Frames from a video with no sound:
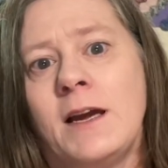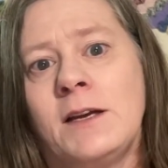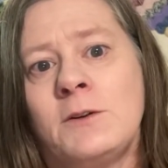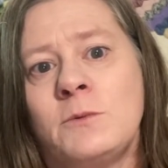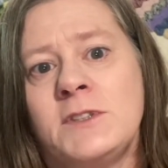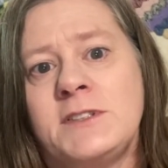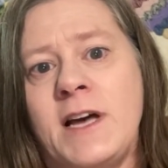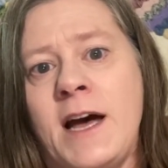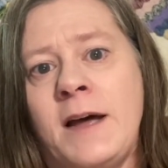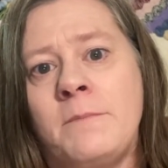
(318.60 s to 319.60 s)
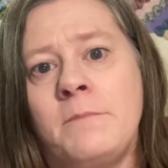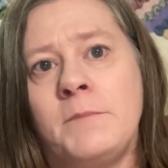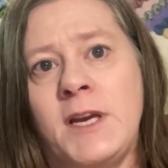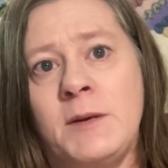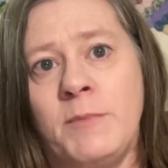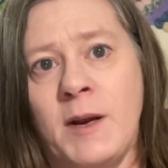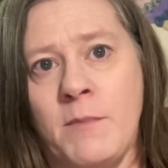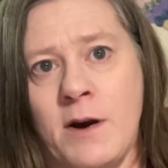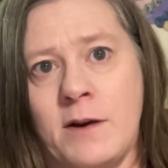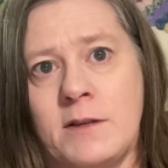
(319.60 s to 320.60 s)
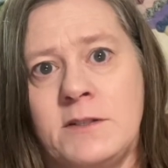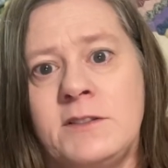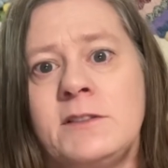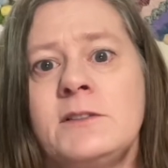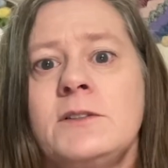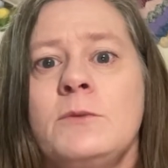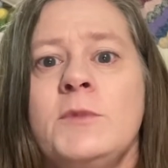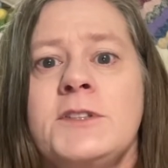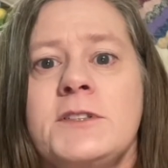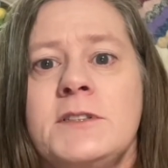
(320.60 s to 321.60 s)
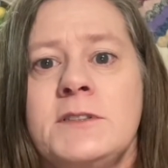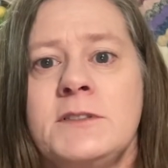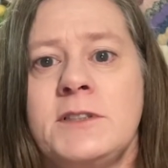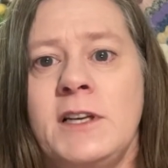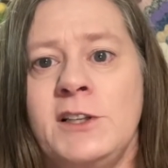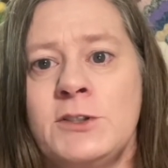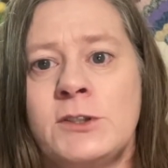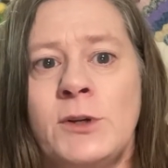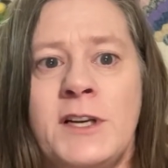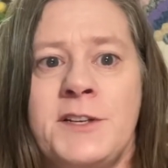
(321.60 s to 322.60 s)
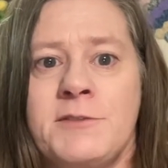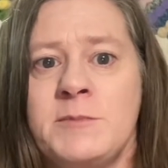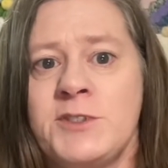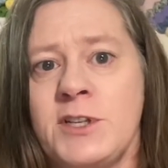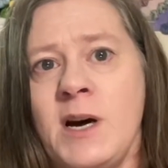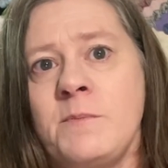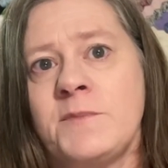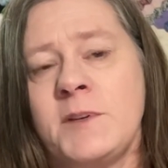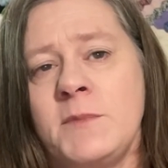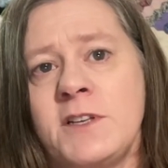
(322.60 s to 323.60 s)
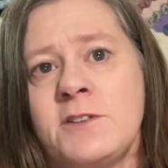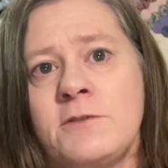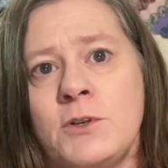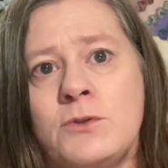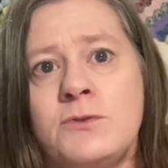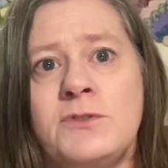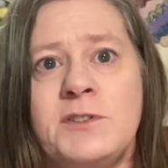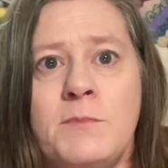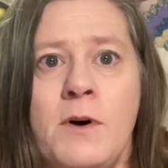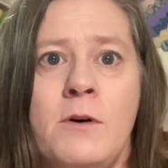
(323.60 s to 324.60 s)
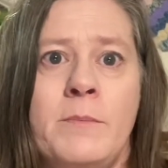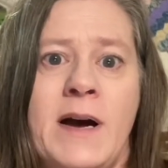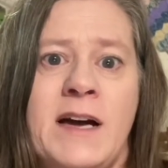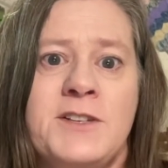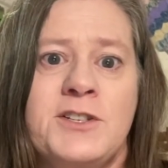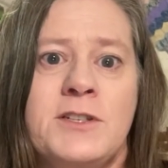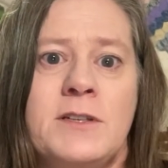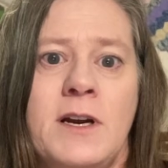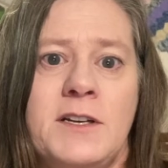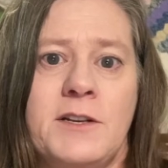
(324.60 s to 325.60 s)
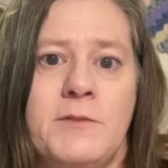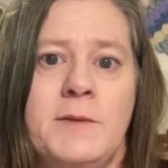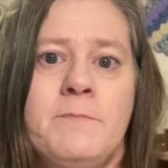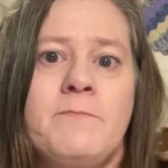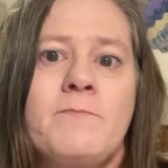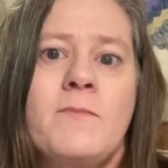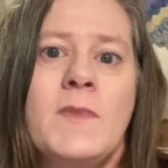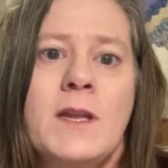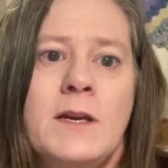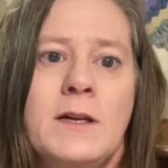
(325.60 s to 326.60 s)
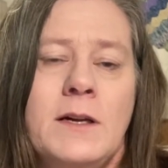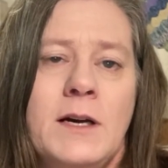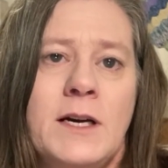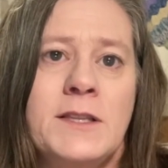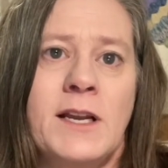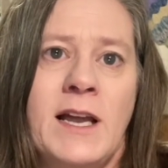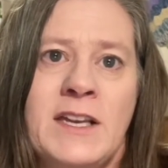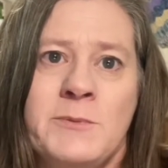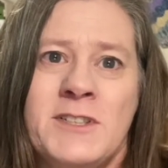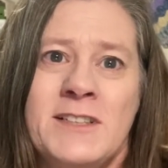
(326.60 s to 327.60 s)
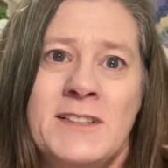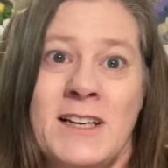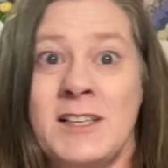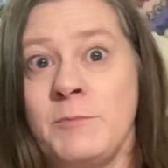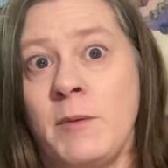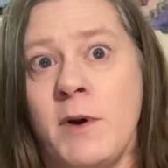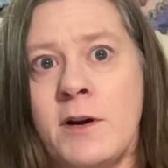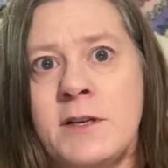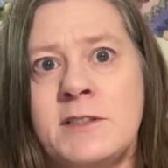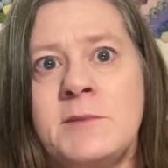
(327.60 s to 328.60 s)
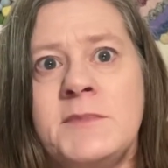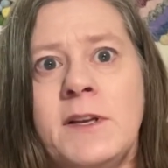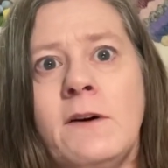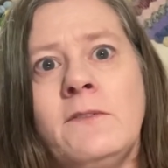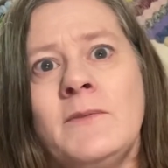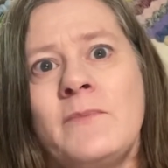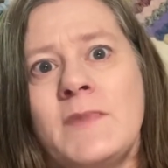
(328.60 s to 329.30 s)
It was at Made by Marcus, which is a local ice cream shop that makes their own small batch ice cream. And the class was conducted by Marcus himself.